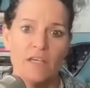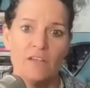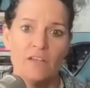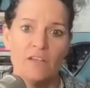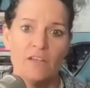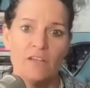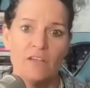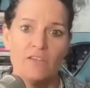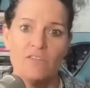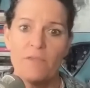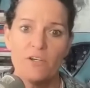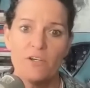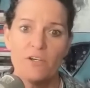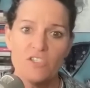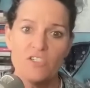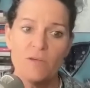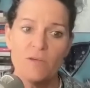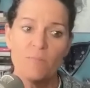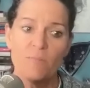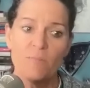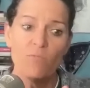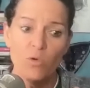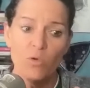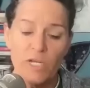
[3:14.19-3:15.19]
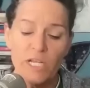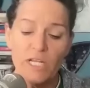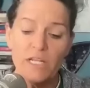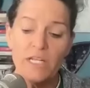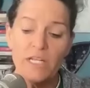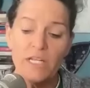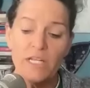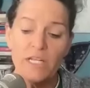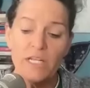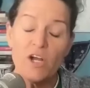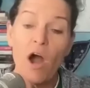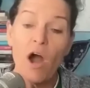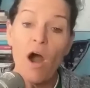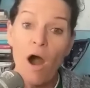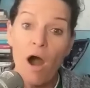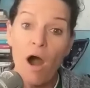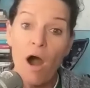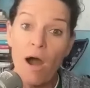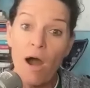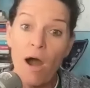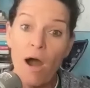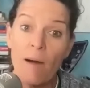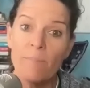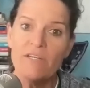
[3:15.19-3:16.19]
is that there's some really
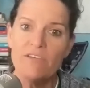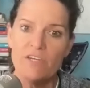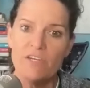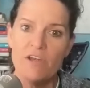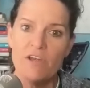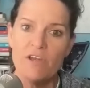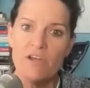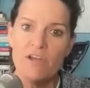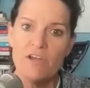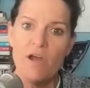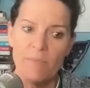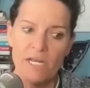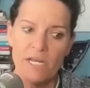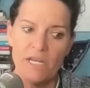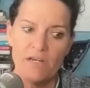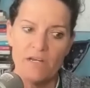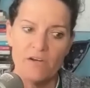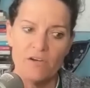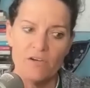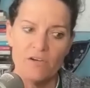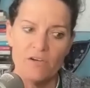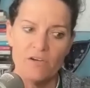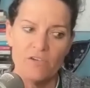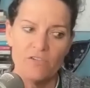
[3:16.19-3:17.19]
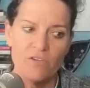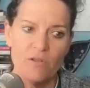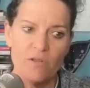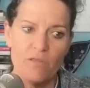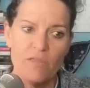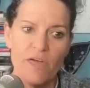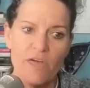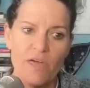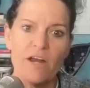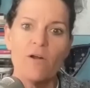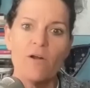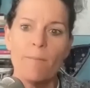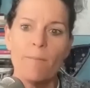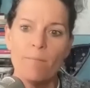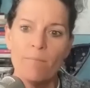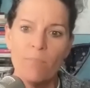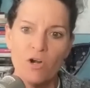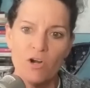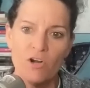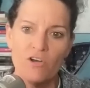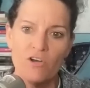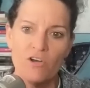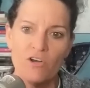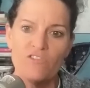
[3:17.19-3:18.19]
common denominators that
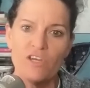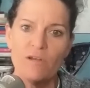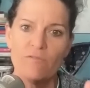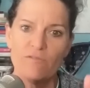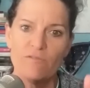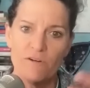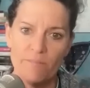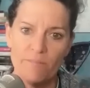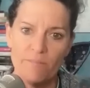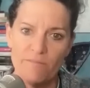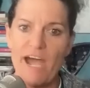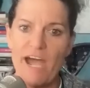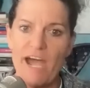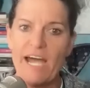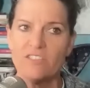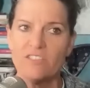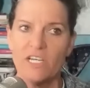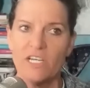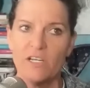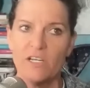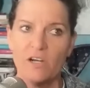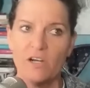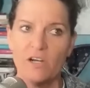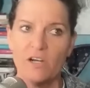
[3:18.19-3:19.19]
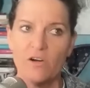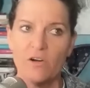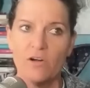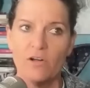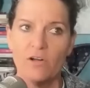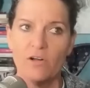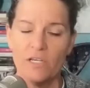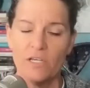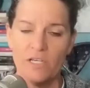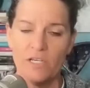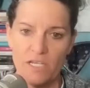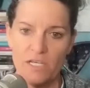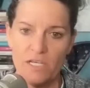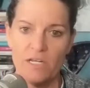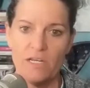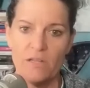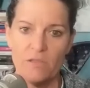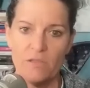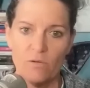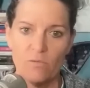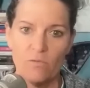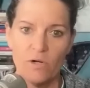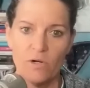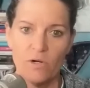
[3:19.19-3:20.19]
are emerging from Fast Like a Girl
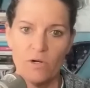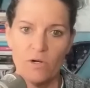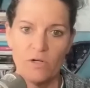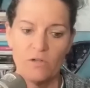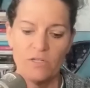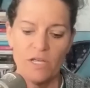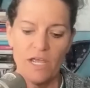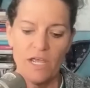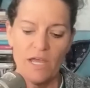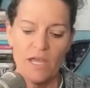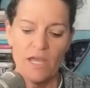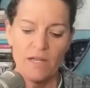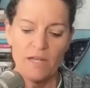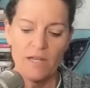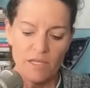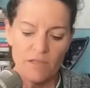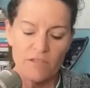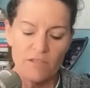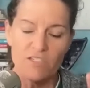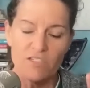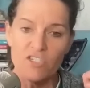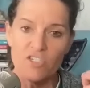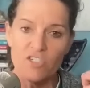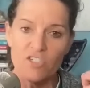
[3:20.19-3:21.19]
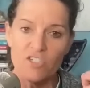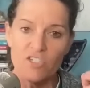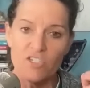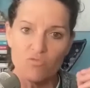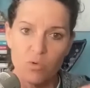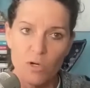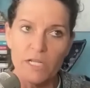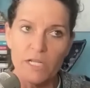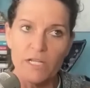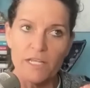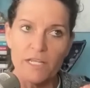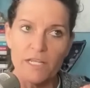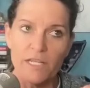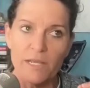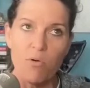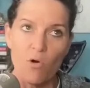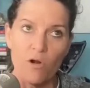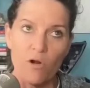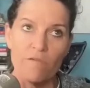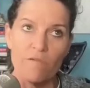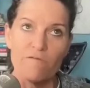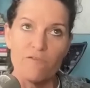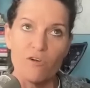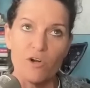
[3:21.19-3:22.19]
hitting the world. And I think this is really
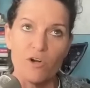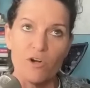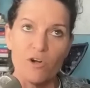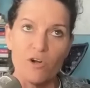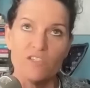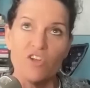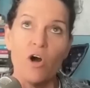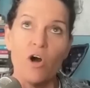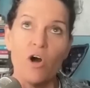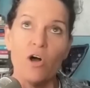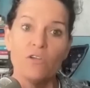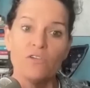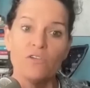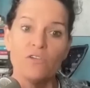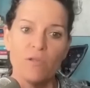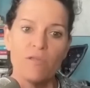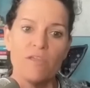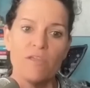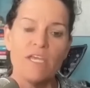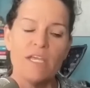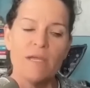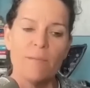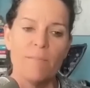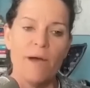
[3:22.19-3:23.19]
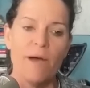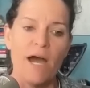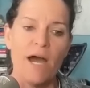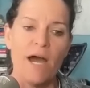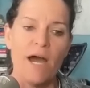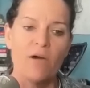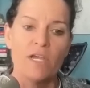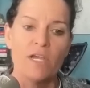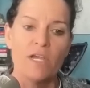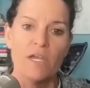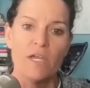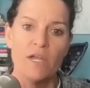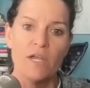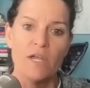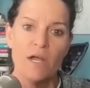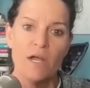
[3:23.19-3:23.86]
important for us all to think about